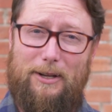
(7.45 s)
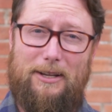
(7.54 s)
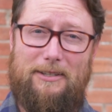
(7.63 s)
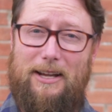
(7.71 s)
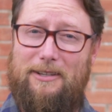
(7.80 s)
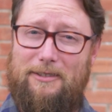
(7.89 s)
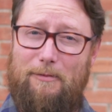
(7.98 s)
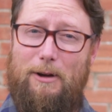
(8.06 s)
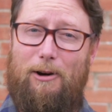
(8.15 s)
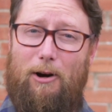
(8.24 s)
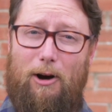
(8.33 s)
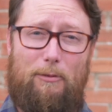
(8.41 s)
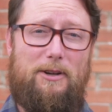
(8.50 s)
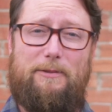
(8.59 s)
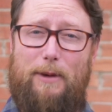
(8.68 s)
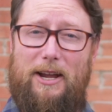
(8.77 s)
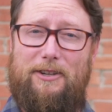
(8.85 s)
because I somehow
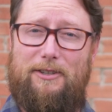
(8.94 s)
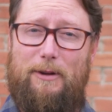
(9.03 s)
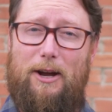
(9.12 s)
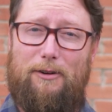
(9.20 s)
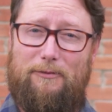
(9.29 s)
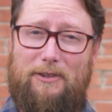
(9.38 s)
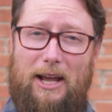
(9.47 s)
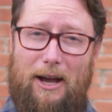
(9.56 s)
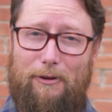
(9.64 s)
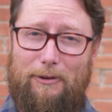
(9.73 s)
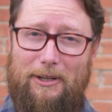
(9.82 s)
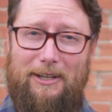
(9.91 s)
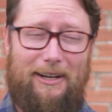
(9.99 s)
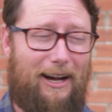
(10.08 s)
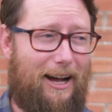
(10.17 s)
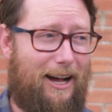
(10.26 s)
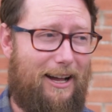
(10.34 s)
always manage to be out of town
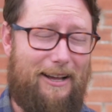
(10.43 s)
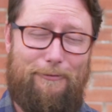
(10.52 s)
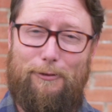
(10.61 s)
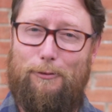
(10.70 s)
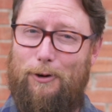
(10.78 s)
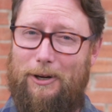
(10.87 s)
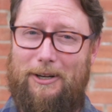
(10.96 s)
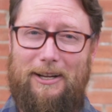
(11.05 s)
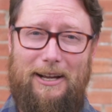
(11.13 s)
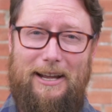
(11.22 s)
uh, for work.